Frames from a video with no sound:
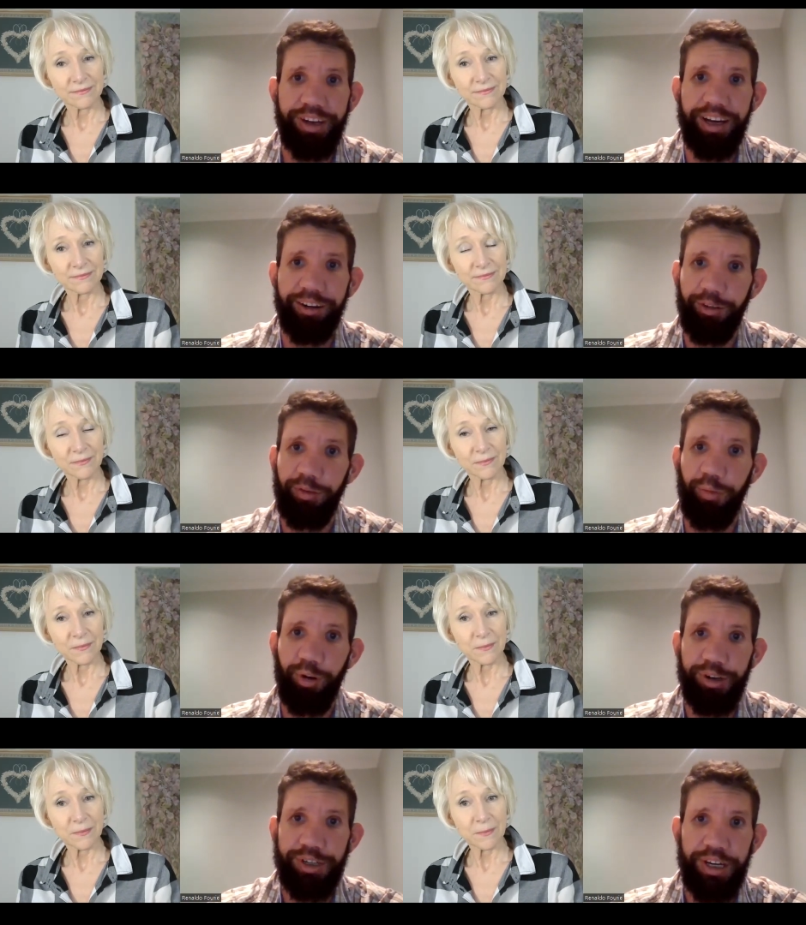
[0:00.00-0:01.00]
Speaker 1: think out of the
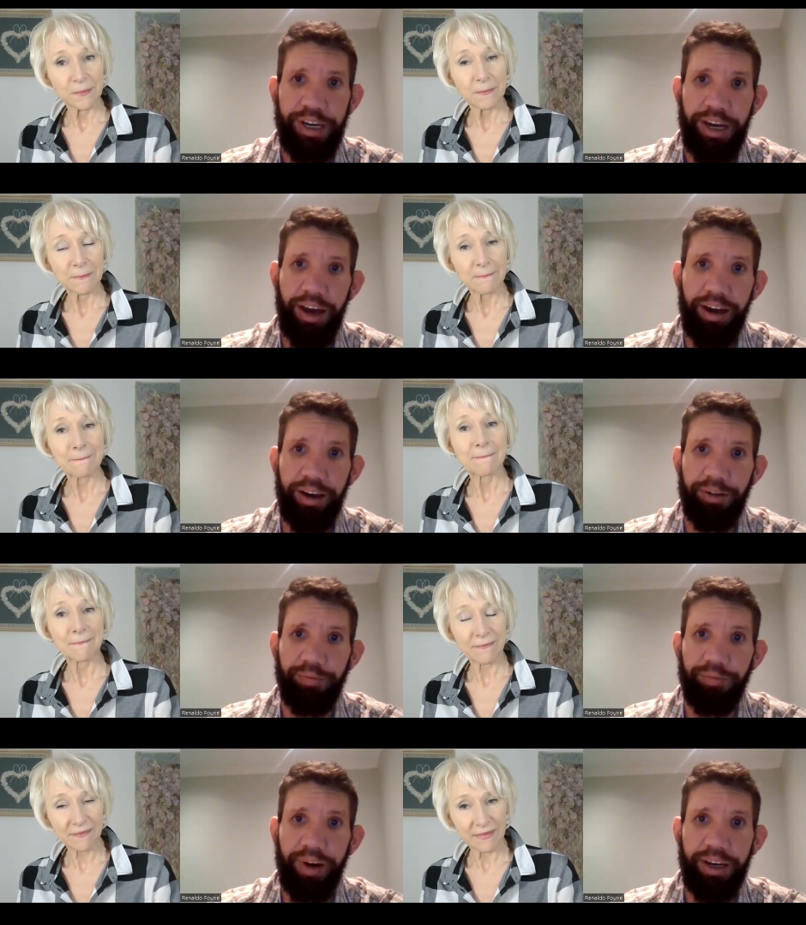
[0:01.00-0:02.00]
box.
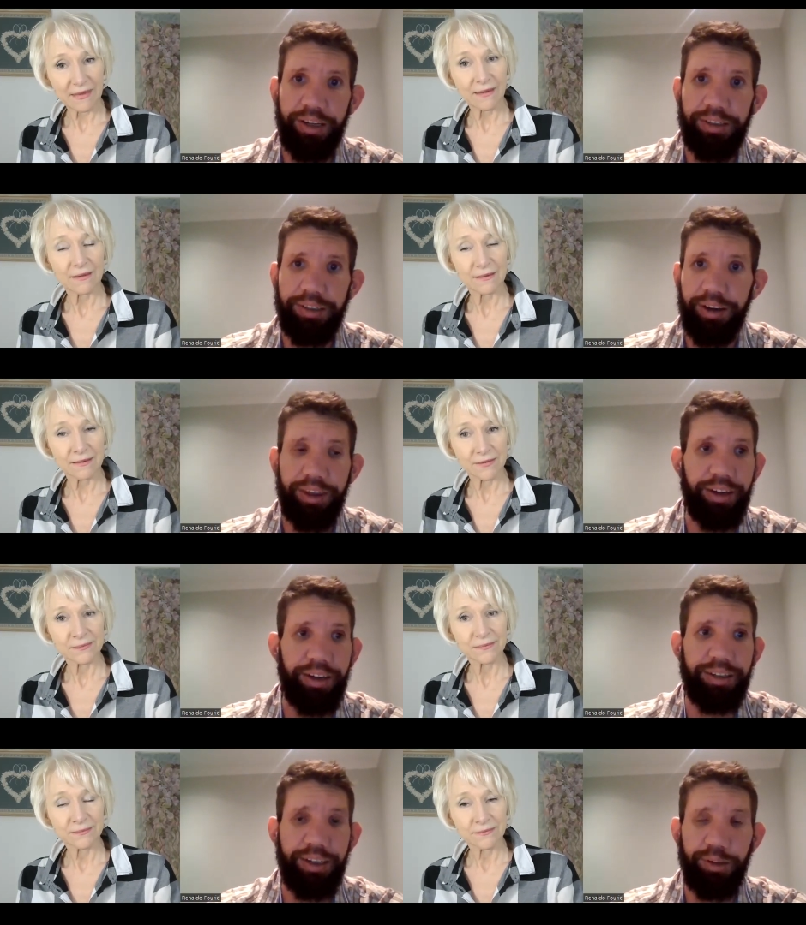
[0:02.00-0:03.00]
Um, and I think
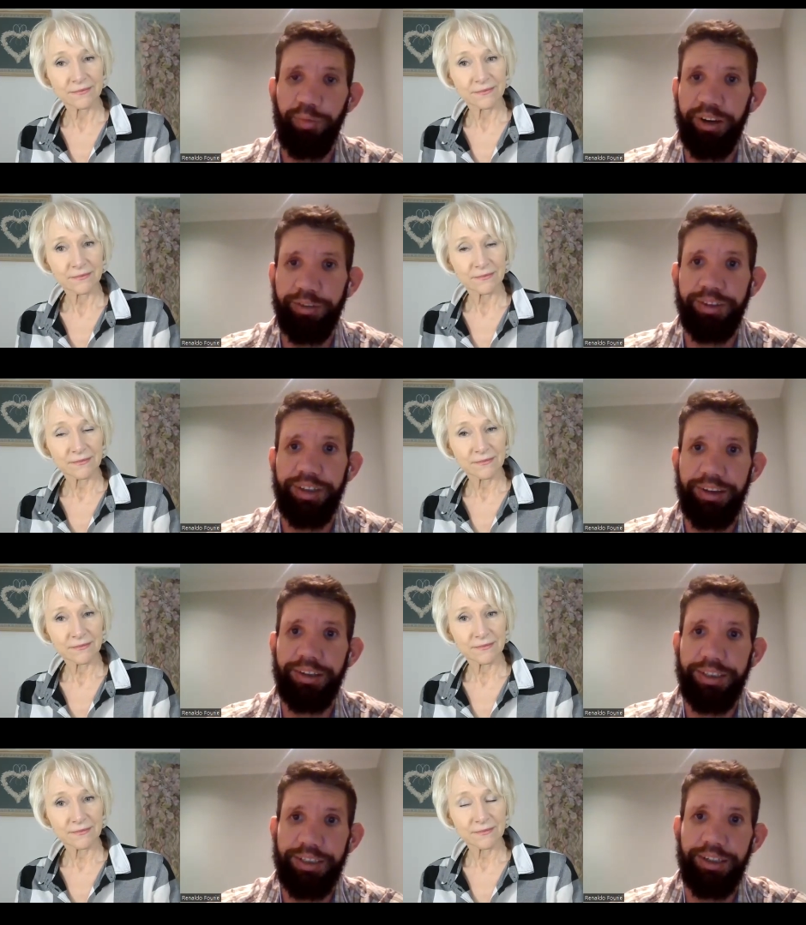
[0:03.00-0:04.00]
it, it benefited
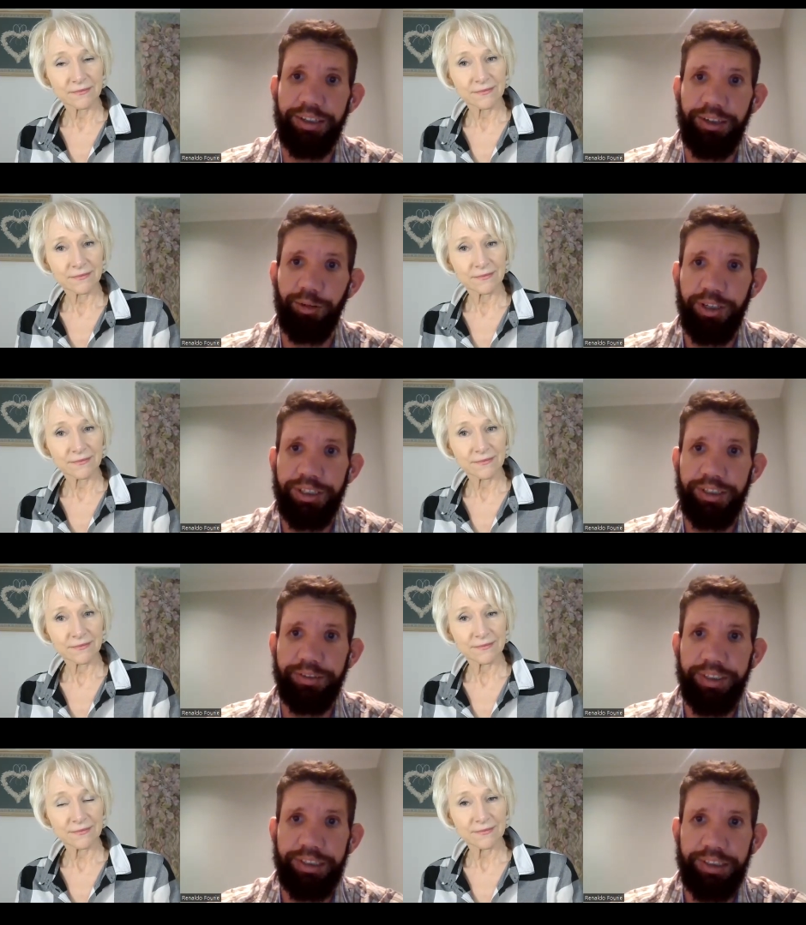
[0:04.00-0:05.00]
the distillery quite
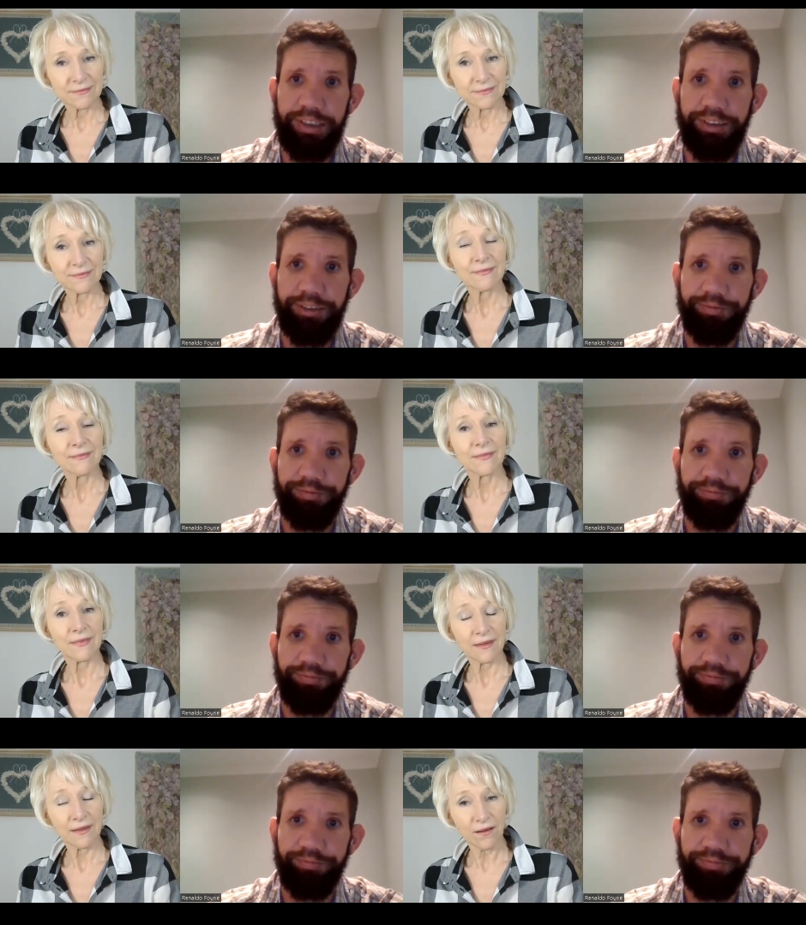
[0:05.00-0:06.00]
significantly.
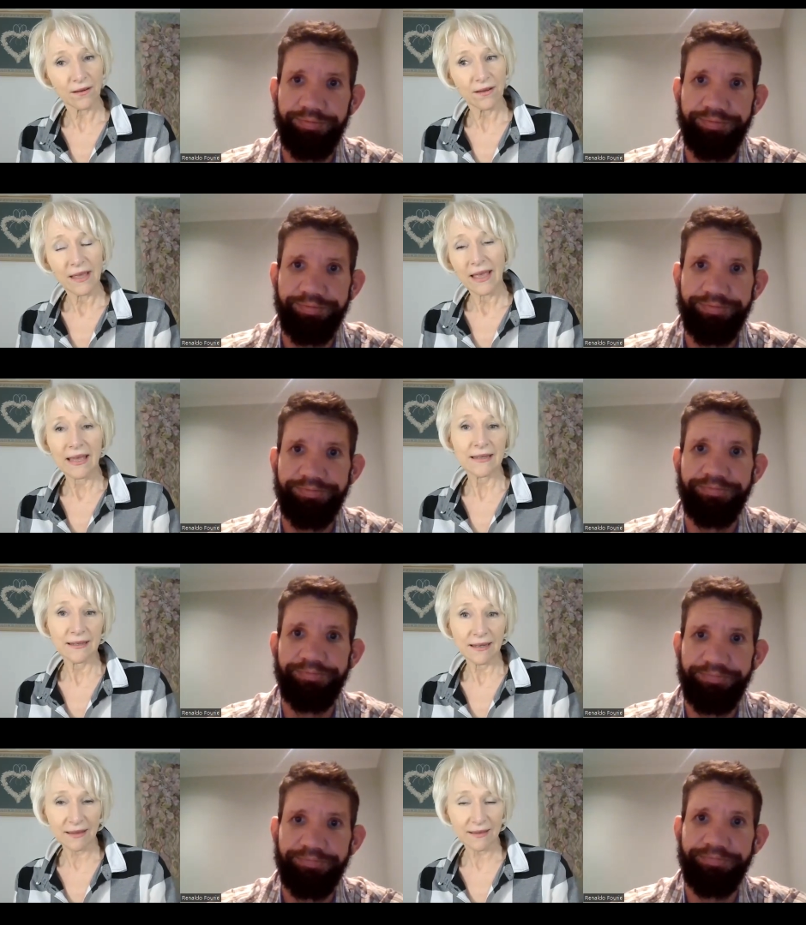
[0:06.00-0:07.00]
Speaker 2: Yeah. And
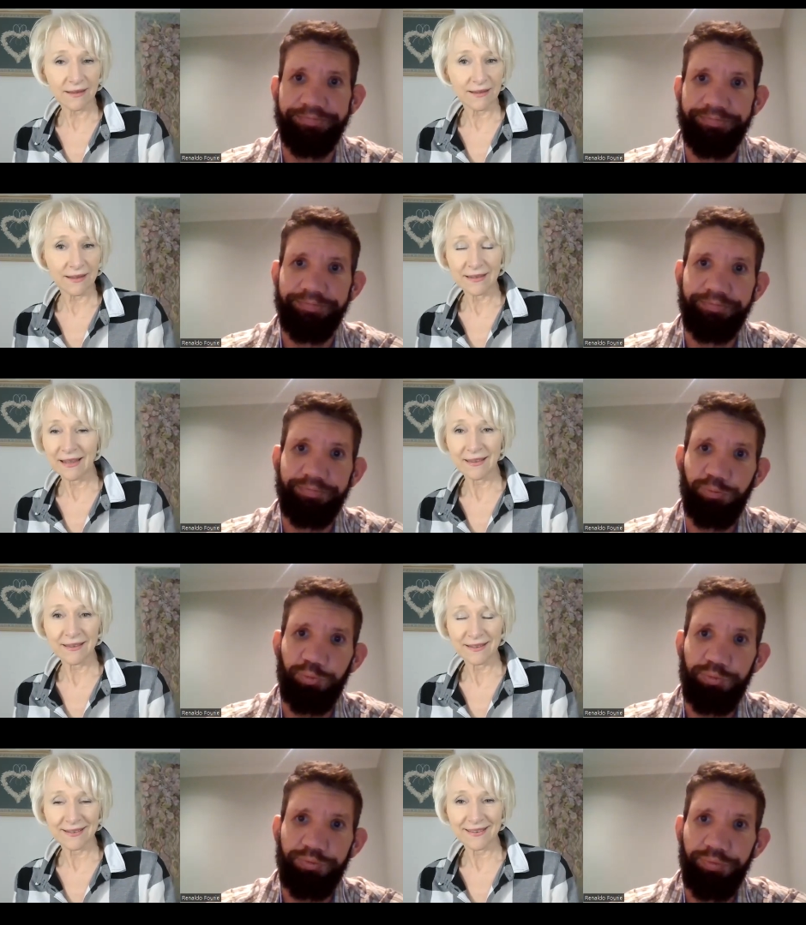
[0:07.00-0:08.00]
another
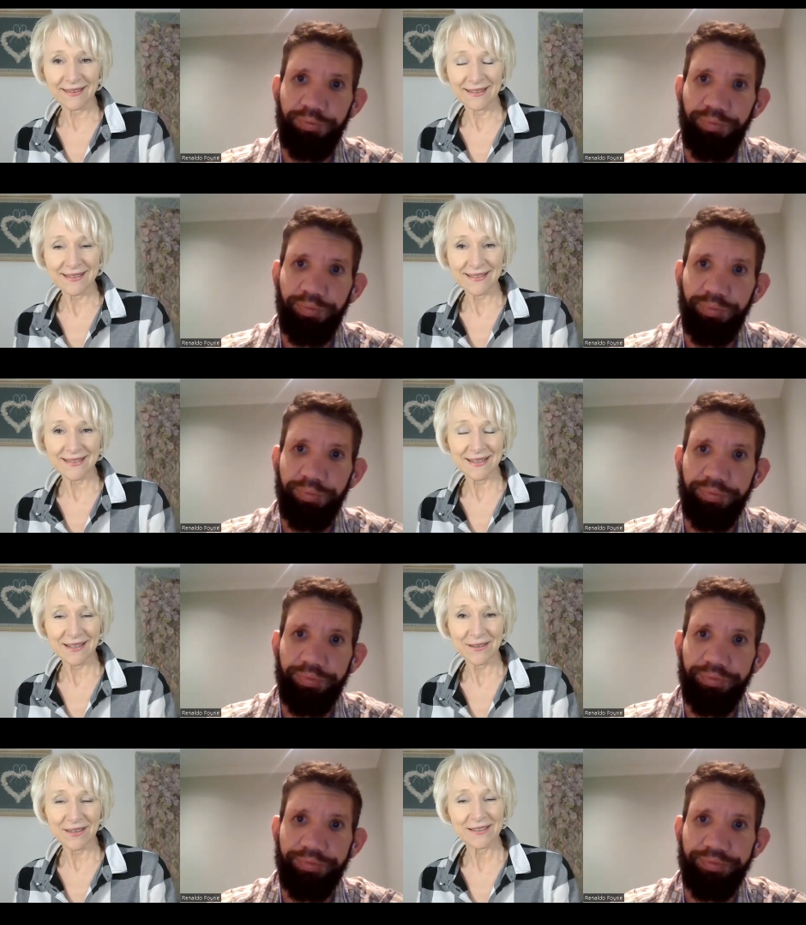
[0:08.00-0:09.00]
another thing is
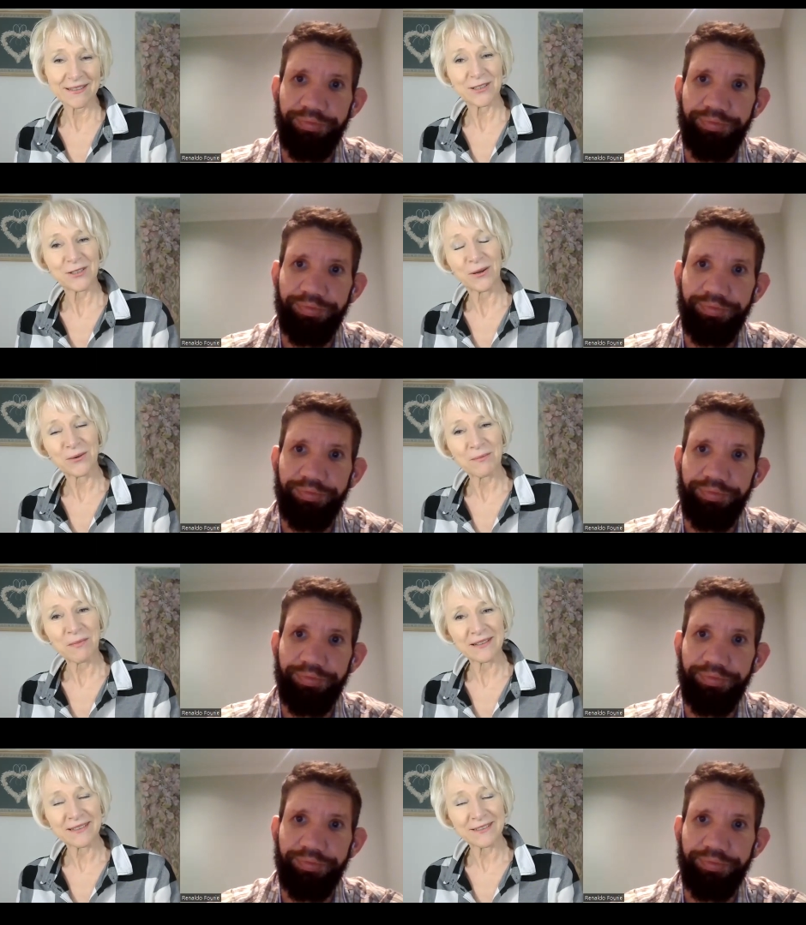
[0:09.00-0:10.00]
uh, that you are
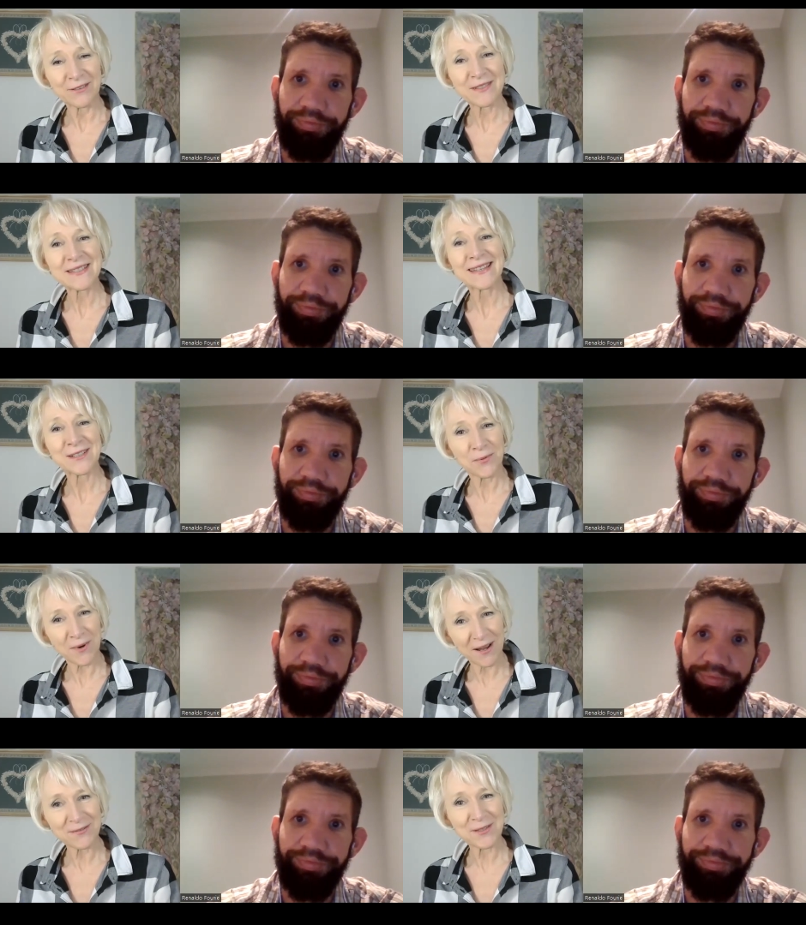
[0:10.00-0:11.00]
reminded of is that your
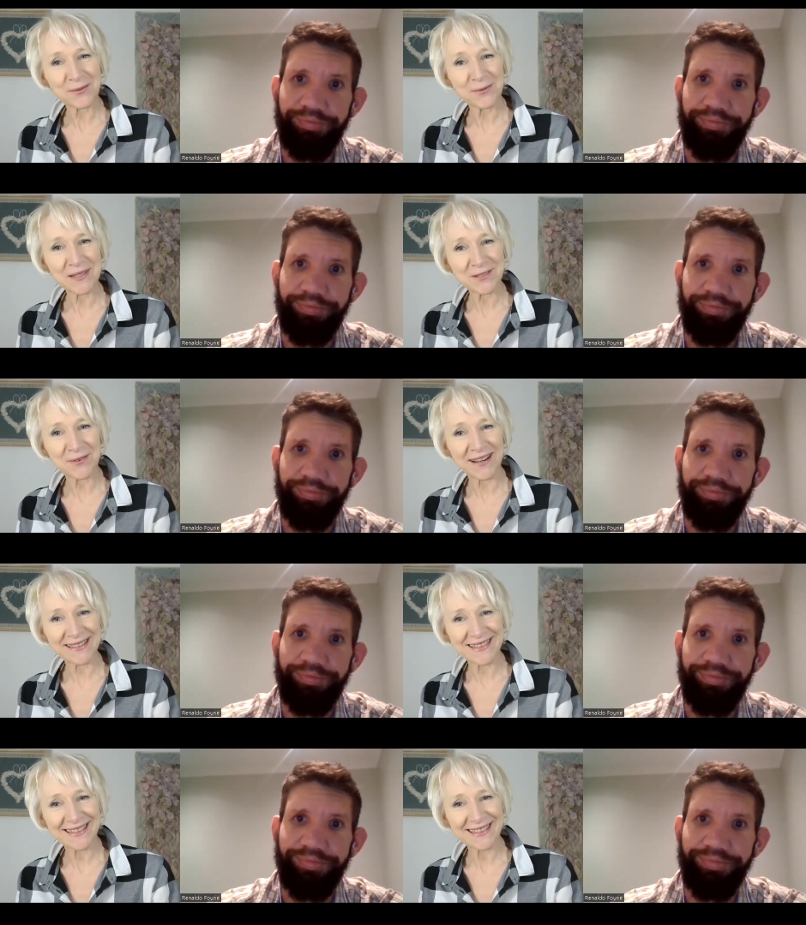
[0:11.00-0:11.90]
wife is always right.